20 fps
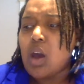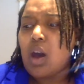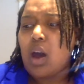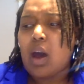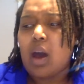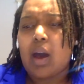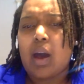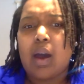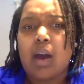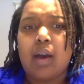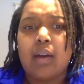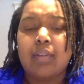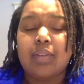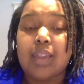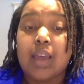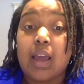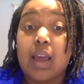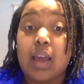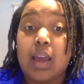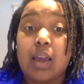
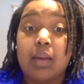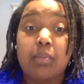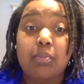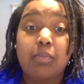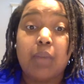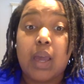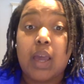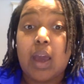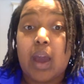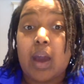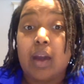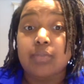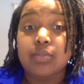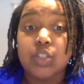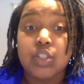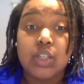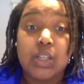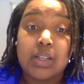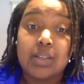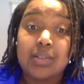They may have
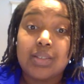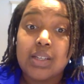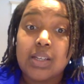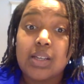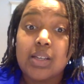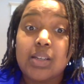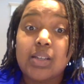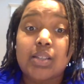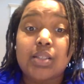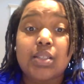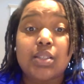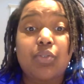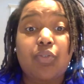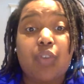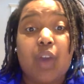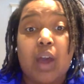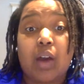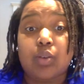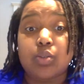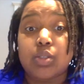GEDs,
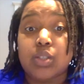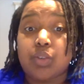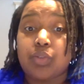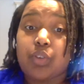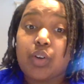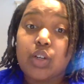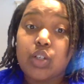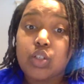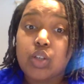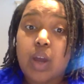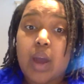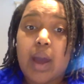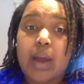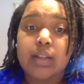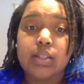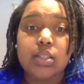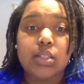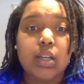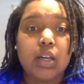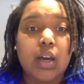found different
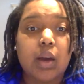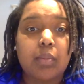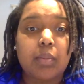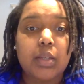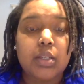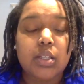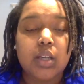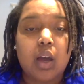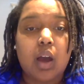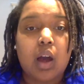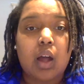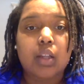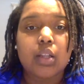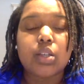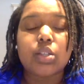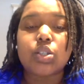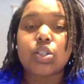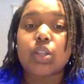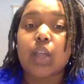tracks to come into college.